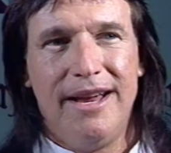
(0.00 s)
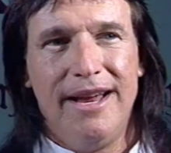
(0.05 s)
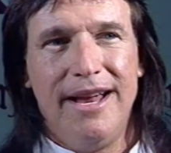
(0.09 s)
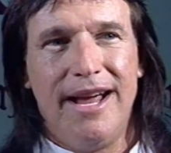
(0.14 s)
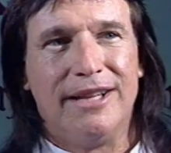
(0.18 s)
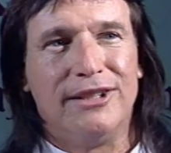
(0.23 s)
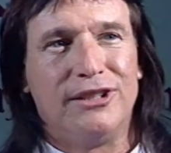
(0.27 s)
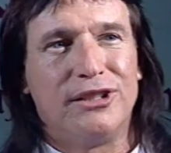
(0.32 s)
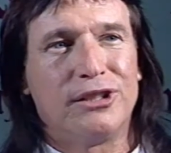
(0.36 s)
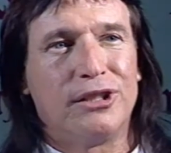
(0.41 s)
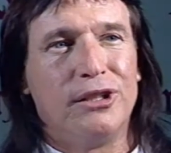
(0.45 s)

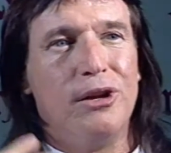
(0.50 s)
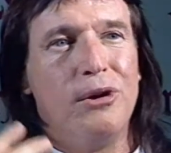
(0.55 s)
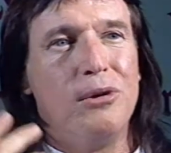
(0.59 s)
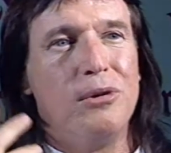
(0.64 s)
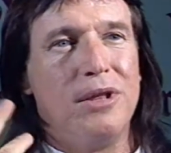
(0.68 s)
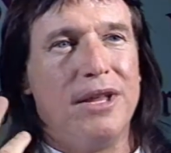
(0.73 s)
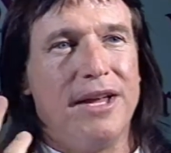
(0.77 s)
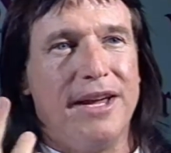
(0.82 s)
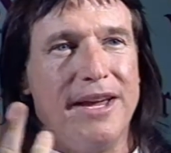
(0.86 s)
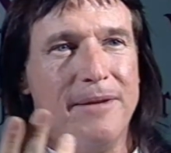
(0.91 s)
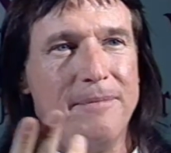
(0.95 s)
And
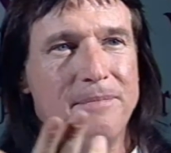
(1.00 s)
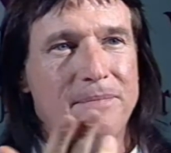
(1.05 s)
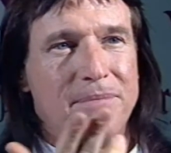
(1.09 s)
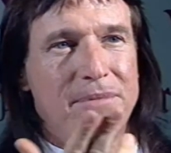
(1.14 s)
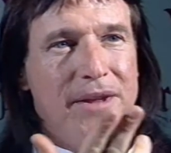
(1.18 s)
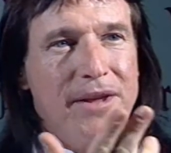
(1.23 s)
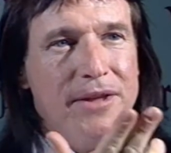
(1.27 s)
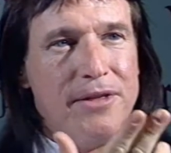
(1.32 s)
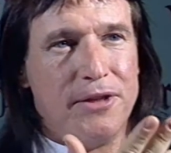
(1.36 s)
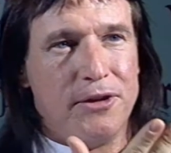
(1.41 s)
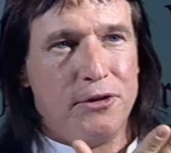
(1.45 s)
slowly,
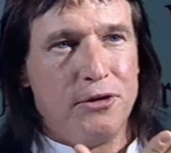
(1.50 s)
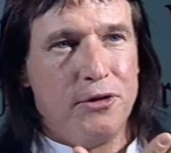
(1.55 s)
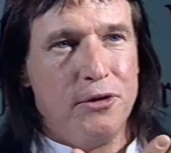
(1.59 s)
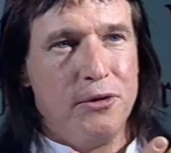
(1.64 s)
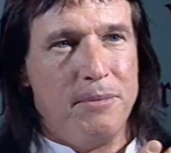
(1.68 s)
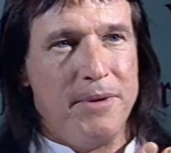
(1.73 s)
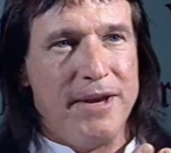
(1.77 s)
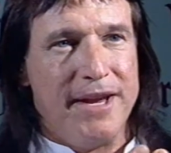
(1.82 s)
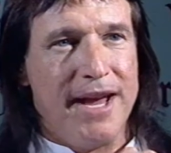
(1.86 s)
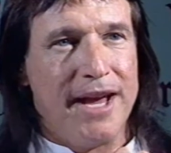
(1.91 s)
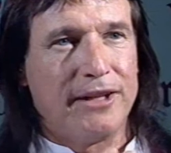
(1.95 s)
the two
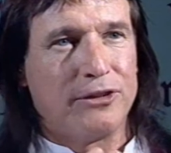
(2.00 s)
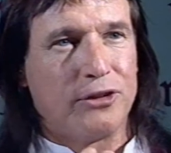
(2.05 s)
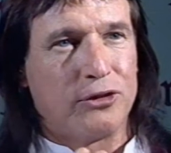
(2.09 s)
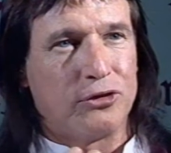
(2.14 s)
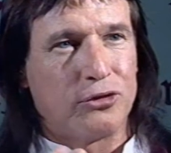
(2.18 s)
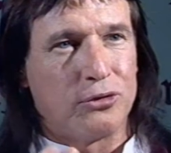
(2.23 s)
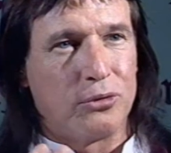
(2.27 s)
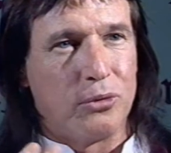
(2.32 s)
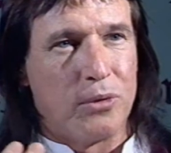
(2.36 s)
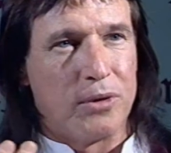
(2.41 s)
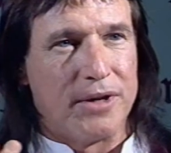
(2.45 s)
began to
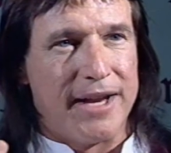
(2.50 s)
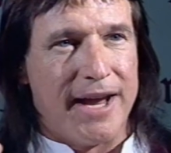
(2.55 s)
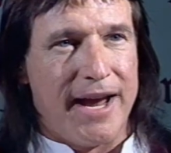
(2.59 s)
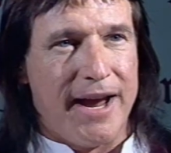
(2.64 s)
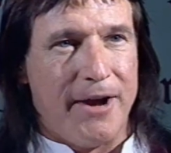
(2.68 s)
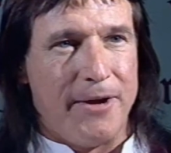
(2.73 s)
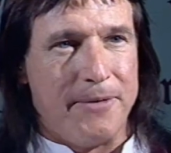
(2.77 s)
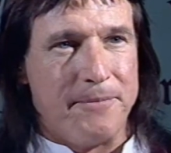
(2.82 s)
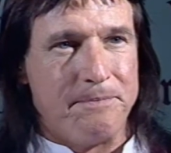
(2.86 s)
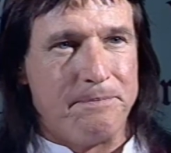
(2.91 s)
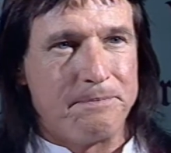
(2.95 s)
soar
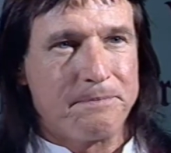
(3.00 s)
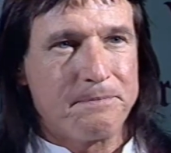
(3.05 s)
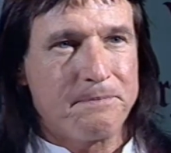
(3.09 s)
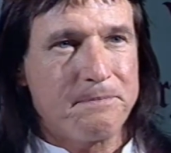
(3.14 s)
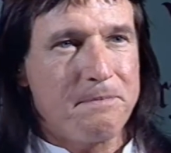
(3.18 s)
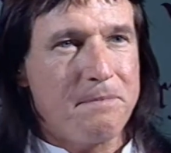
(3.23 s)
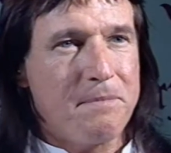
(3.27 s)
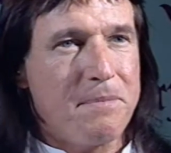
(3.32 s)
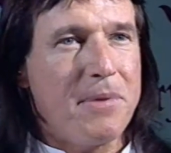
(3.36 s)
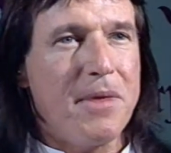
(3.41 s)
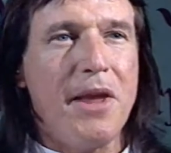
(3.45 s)
down,
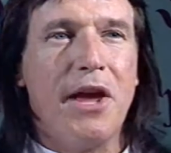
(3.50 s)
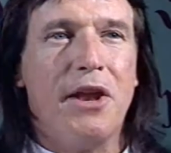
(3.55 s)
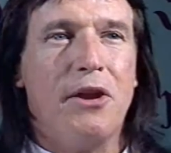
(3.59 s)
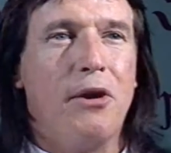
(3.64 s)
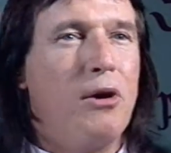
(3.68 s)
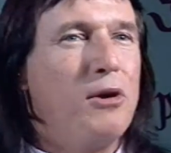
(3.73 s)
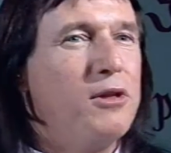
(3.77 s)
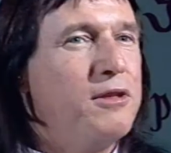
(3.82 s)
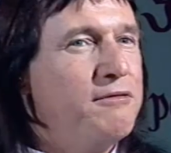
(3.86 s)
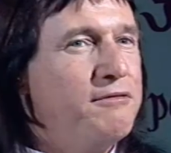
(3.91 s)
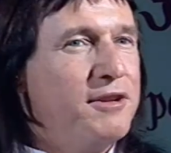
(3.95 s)
and
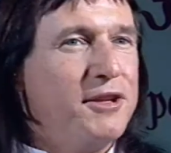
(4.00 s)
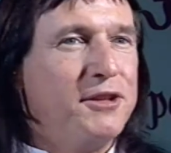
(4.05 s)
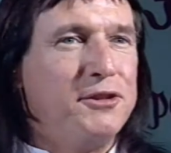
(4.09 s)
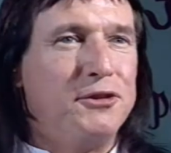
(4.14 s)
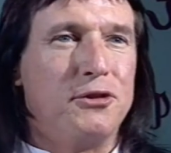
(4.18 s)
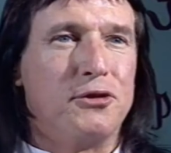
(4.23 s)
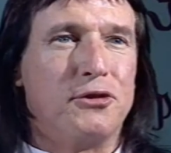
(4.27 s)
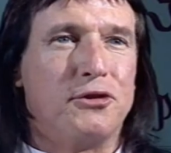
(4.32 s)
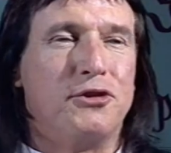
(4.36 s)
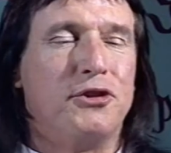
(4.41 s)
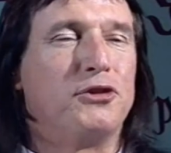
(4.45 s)
all the
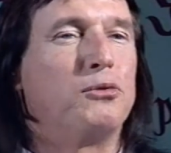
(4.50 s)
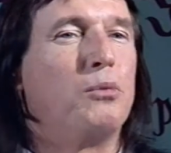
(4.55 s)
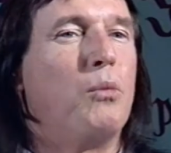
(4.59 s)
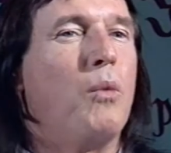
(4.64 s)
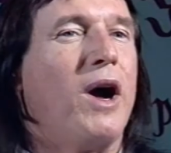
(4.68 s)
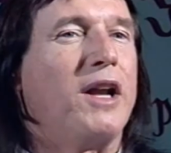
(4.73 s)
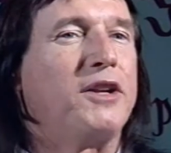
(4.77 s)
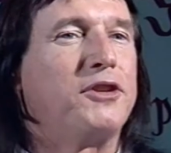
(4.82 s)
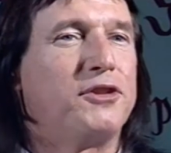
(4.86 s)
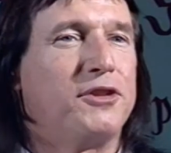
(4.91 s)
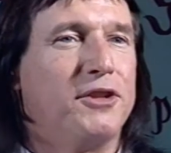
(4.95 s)
villagers just
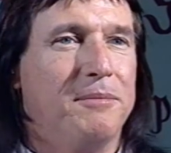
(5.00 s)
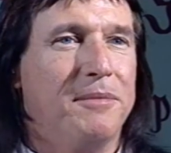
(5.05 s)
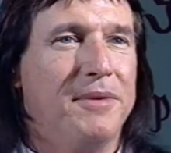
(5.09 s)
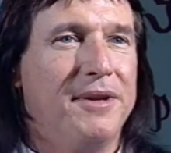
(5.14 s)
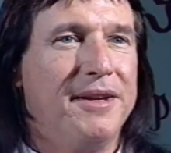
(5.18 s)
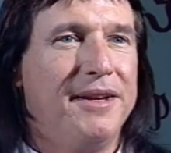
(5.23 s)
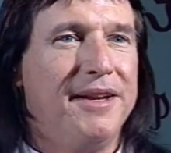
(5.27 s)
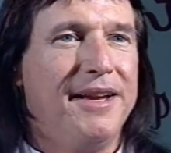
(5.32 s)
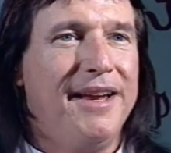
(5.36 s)
watched them.